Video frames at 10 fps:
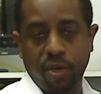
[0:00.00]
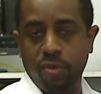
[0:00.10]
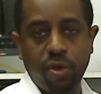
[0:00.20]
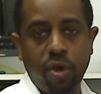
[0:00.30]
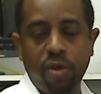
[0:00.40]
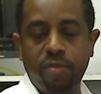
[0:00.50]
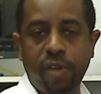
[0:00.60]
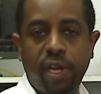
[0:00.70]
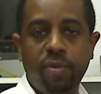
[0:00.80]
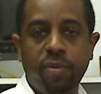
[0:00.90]
so it will
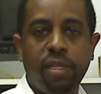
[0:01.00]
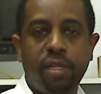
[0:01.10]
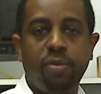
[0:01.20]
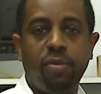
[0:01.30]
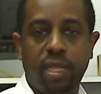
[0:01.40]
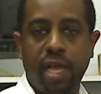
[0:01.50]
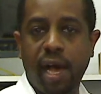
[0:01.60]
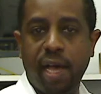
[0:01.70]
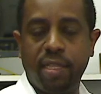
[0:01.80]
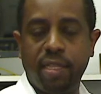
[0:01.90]
go very well
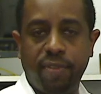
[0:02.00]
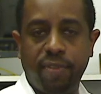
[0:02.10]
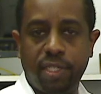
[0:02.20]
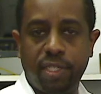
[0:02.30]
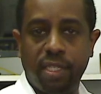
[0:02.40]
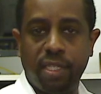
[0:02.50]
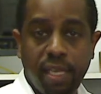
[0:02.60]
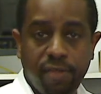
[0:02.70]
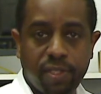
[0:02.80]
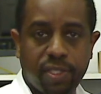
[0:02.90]
with the high
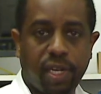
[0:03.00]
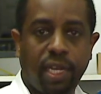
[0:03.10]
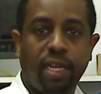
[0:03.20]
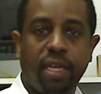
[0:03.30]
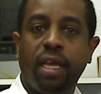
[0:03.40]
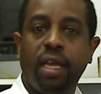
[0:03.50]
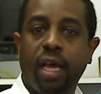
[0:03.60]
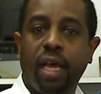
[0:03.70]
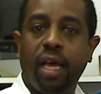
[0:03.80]
definition TV screen